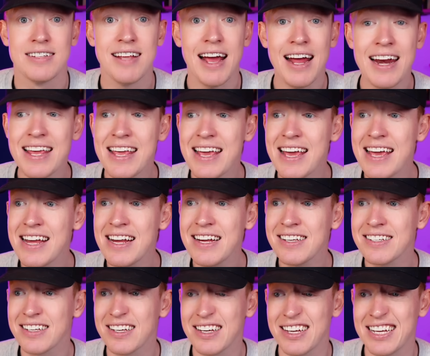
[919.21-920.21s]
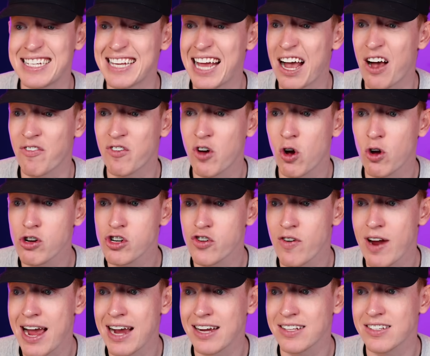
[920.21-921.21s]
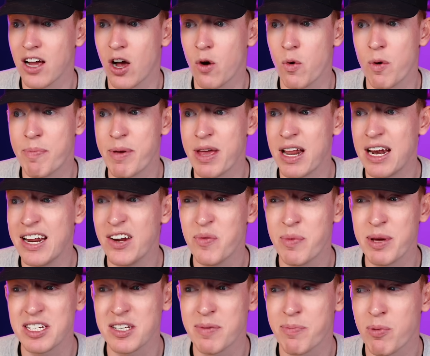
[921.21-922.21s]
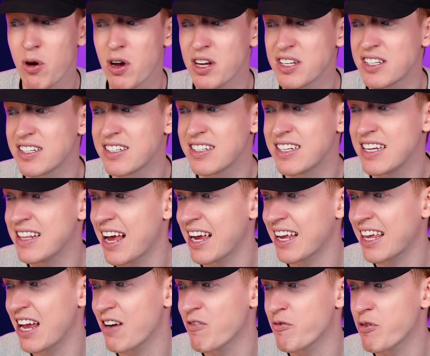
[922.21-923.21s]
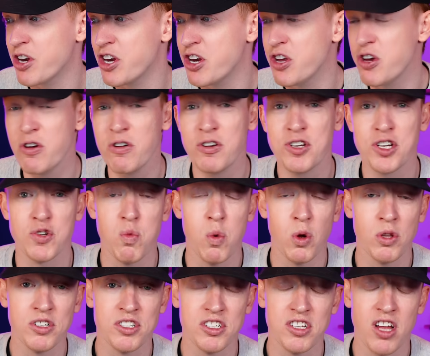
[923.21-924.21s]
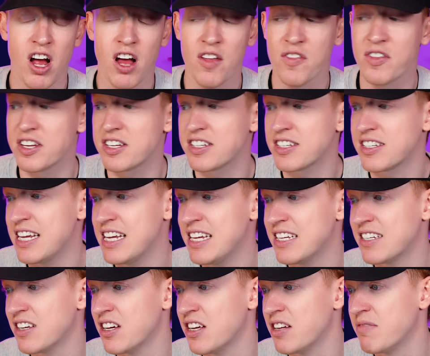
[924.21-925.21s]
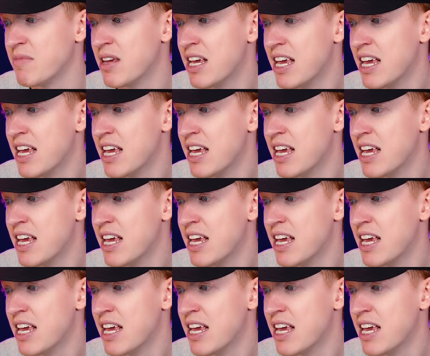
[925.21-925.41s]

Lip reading: Danny Ings is out of contract. I would be a little bit surprised to see that get renewed. Just one start this season.